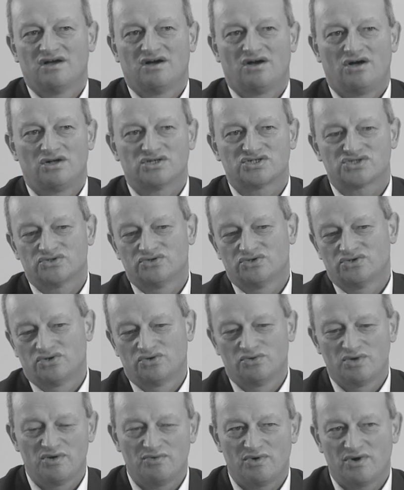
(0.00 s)
Also,
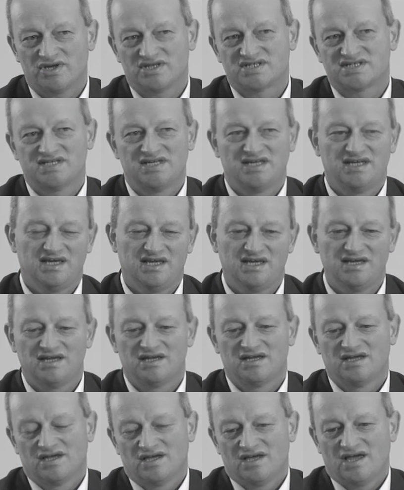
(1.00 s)
we want to see
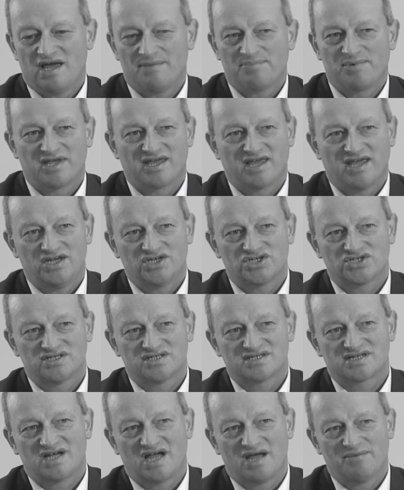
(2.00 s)

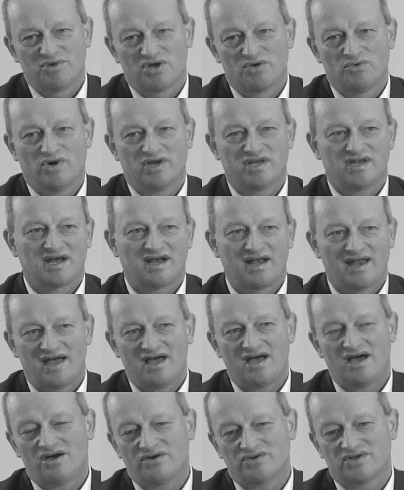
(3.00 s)
applications coming where the
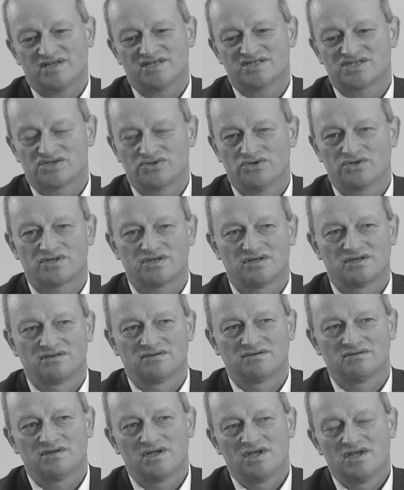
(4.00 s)
cloud has
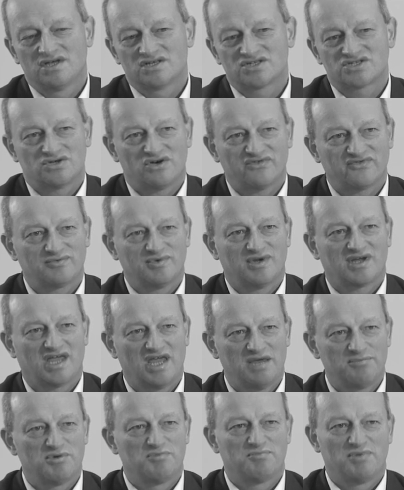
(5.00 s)
certain software
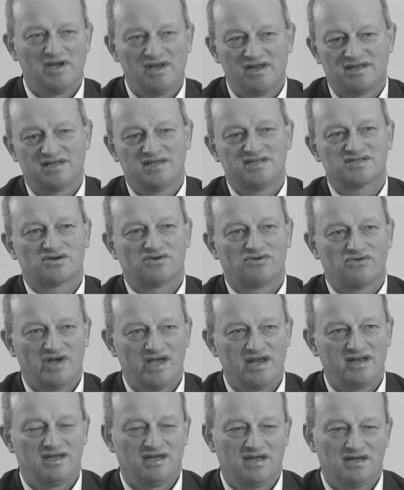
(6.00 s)
capabilities
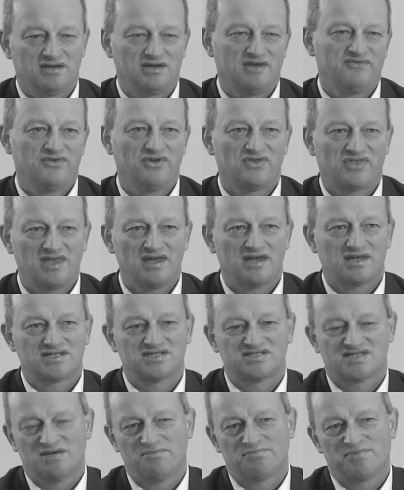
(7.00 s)
already. If you think
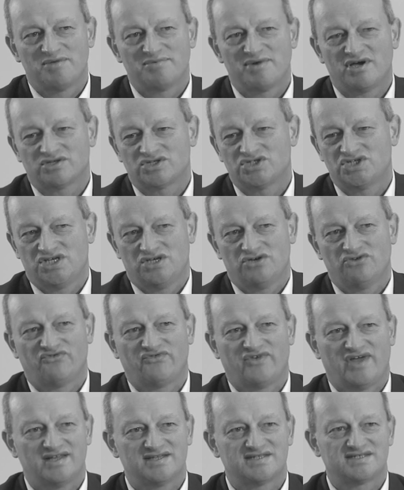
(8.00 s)
simply about
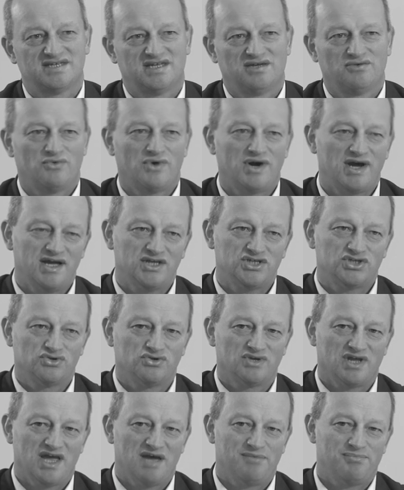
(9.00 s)
geofencing, why
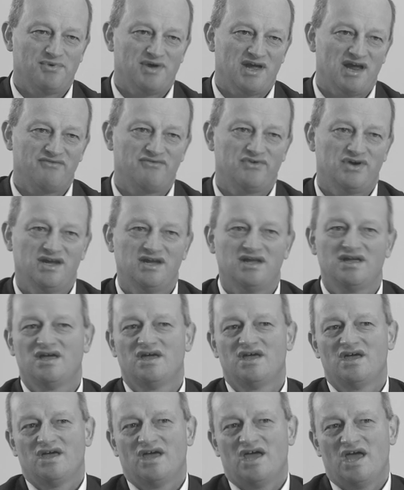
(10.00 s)
should every
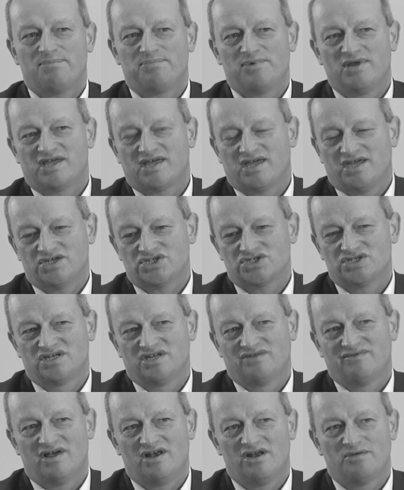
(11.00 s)
application
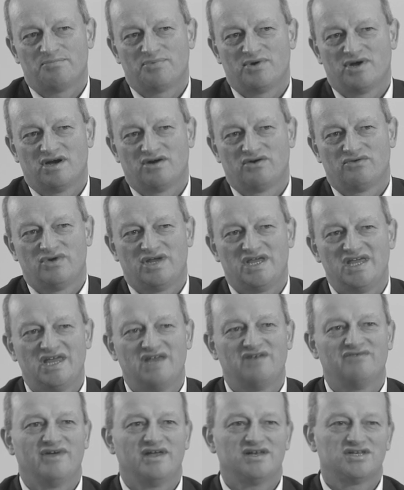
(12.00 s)
developer
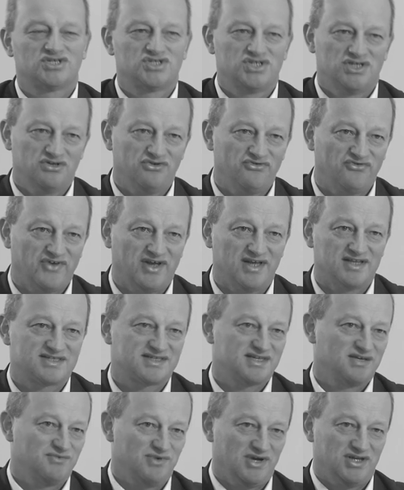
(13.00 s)
reinvent
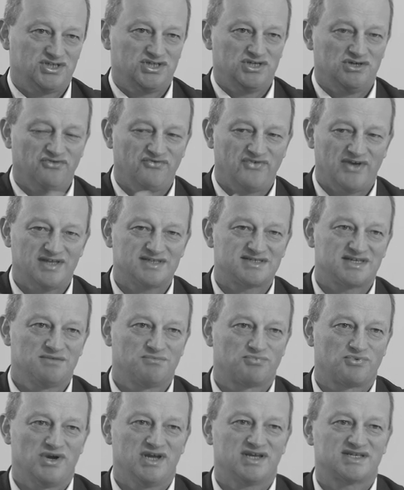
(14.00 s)
geofencing when
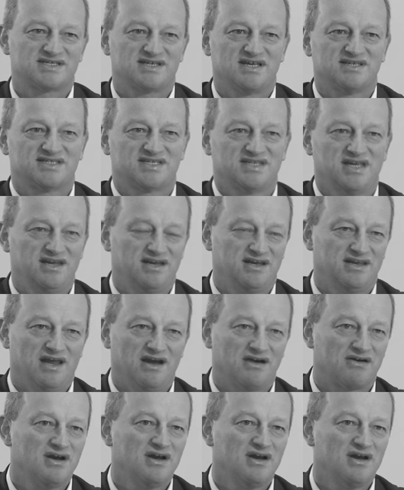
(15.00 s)
geofencing bricks are sitting there